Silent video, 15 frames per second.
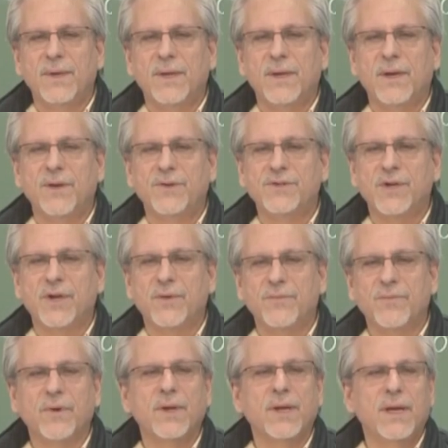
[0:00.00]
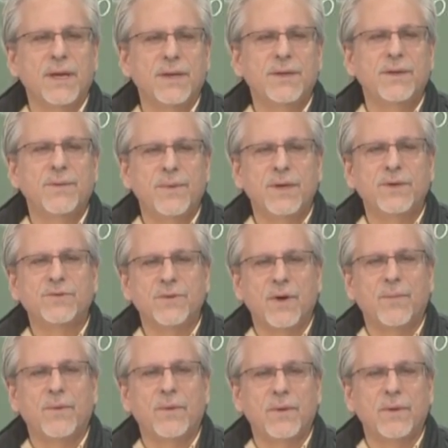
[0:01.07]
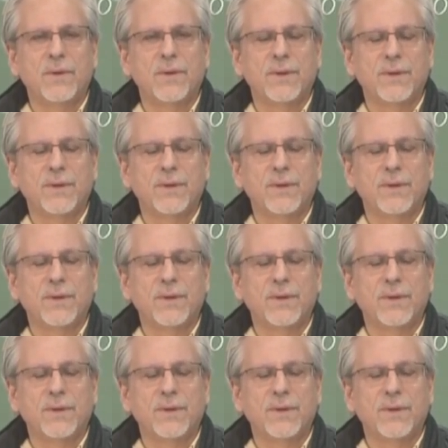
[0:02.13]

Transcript: because you can really get into big trouble.